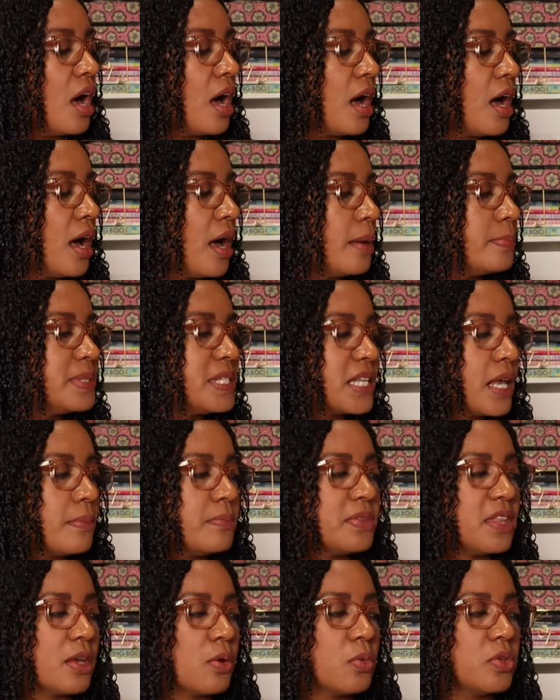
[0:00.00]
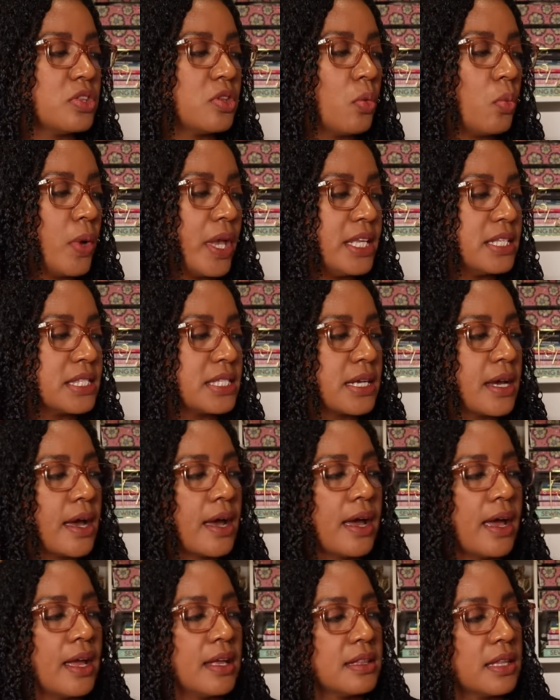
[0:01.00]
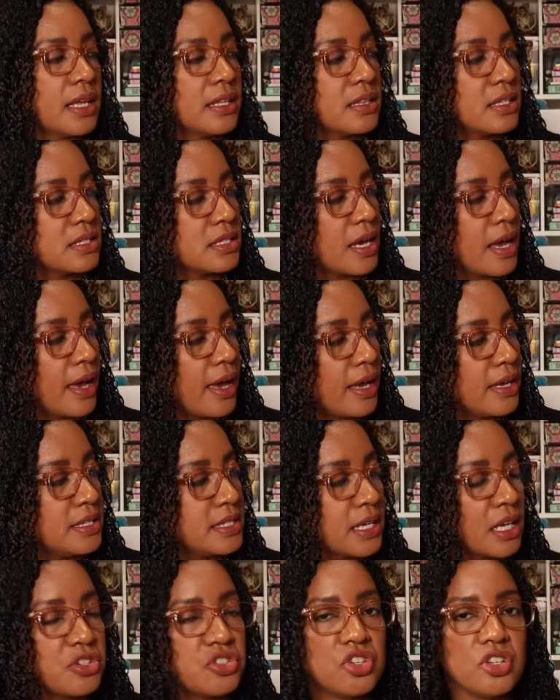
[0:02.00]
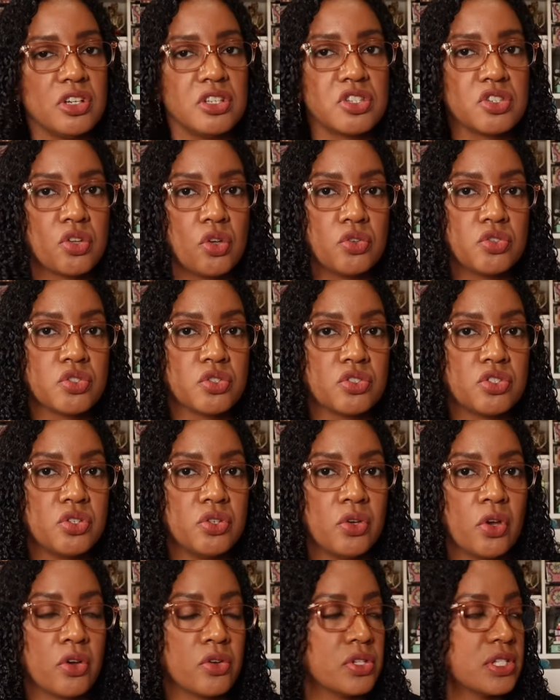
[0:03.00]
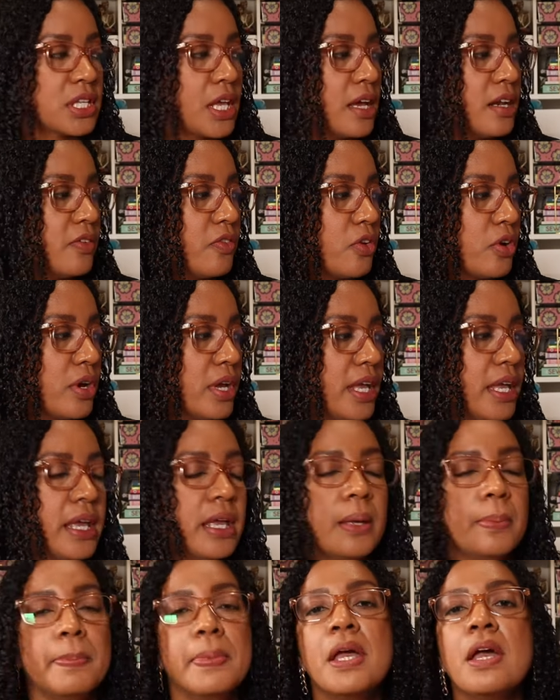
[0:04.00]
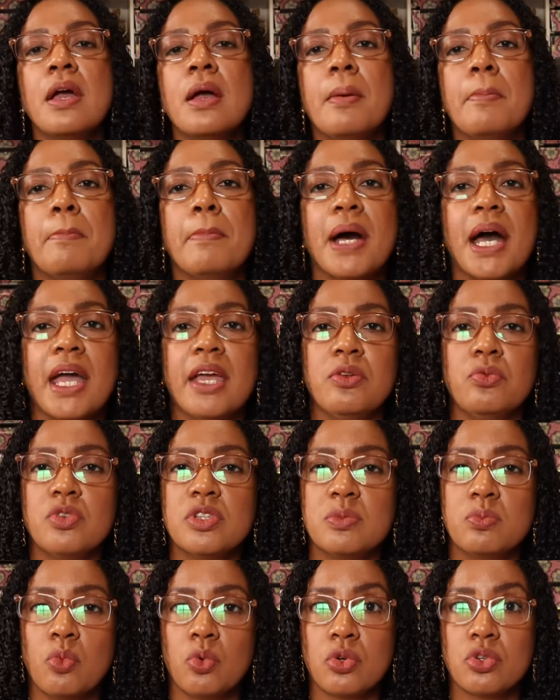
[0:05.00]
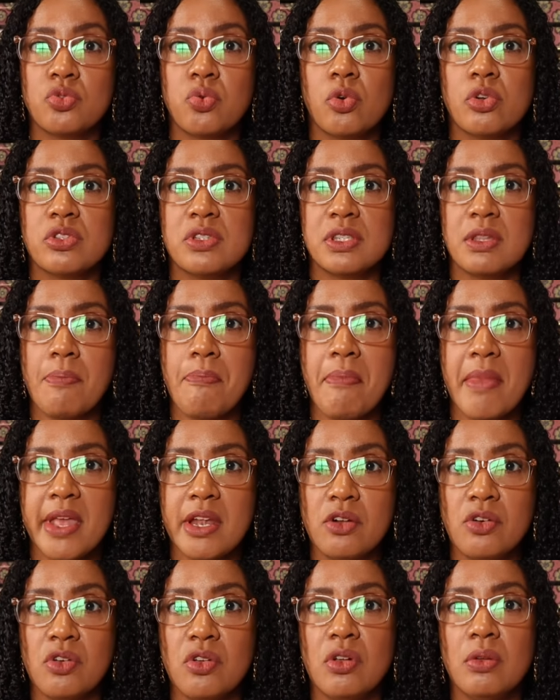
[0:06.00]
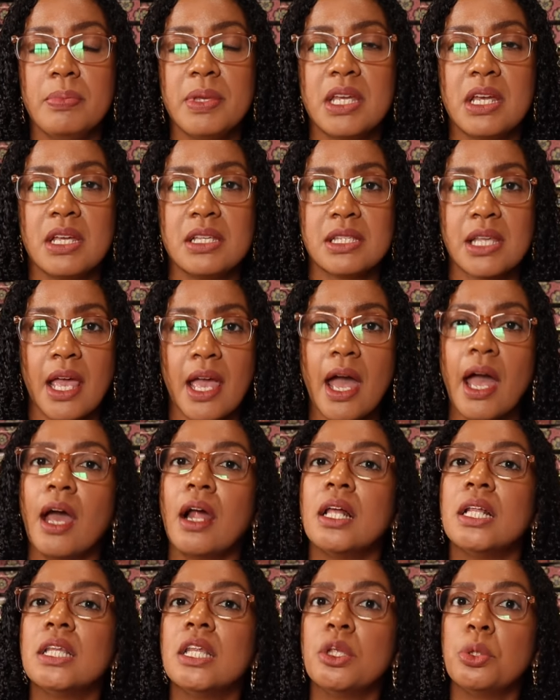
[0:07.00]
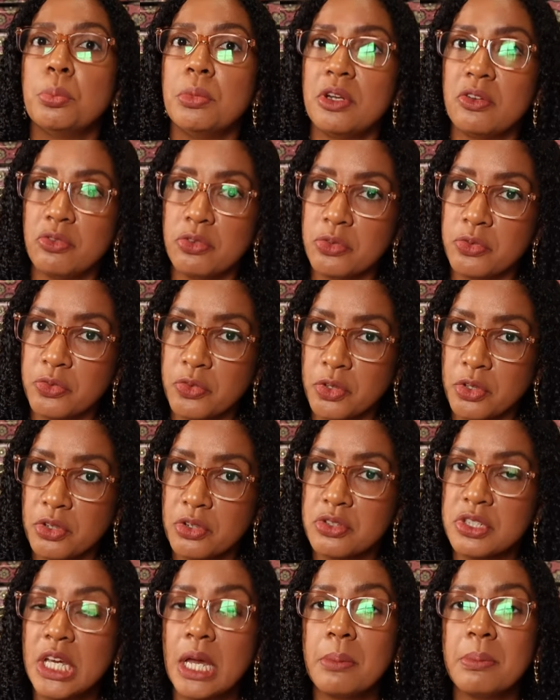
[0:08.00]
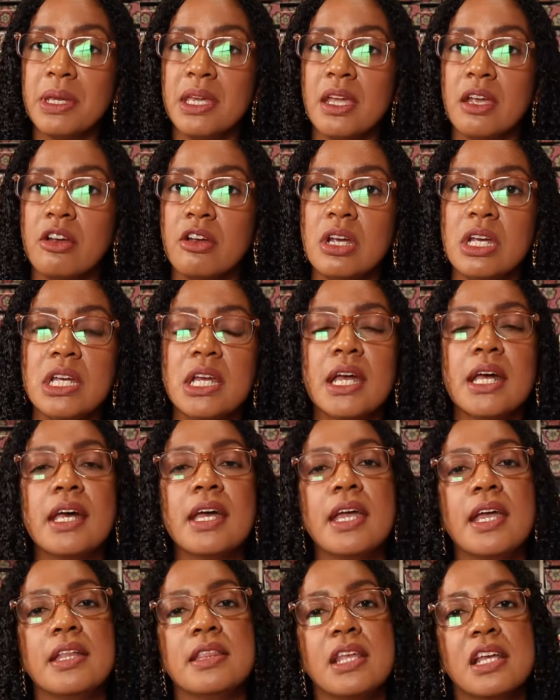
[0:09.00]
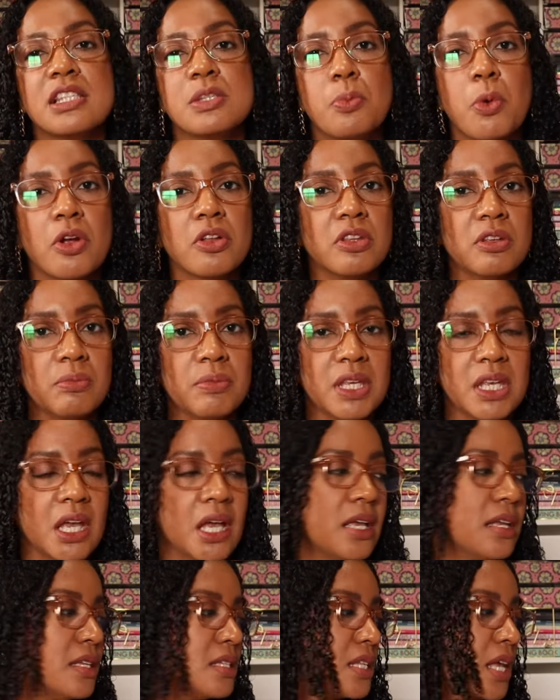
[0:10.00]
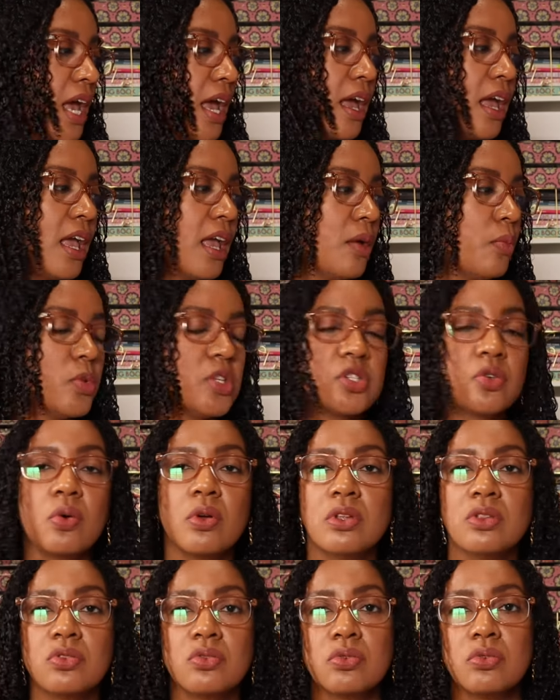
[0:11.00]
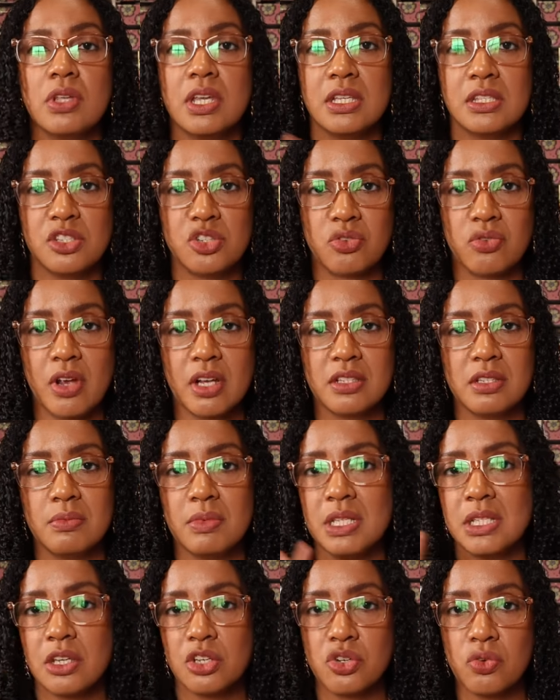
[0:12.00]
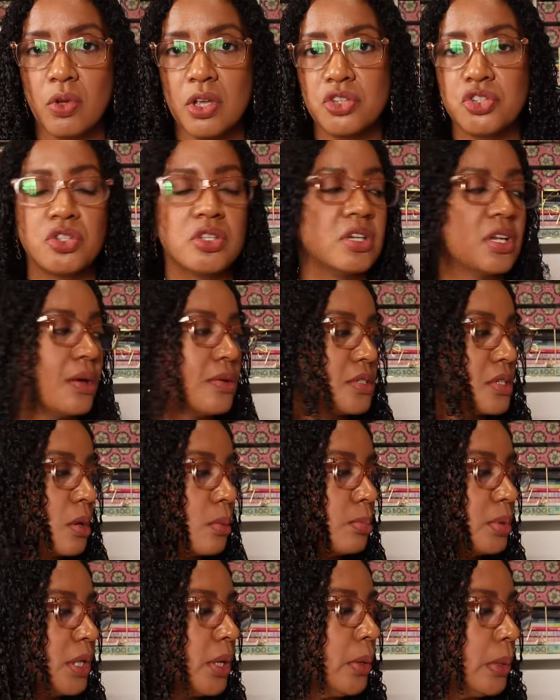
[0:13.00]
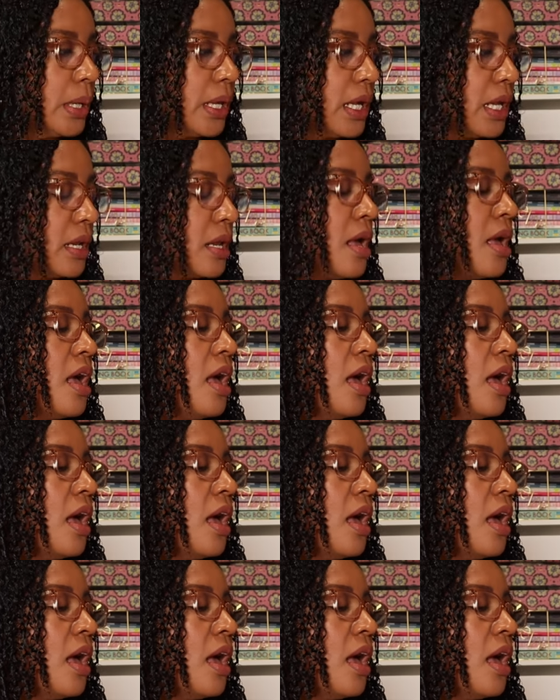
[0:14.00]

Um, same thing with the waist tie. Like the tie section is closer to her side of her hip. Mine was more towards the middle because I had a little bit of a fuller tummy area, and that's partly because I was going through the hysterectomy situation. I was all bloated.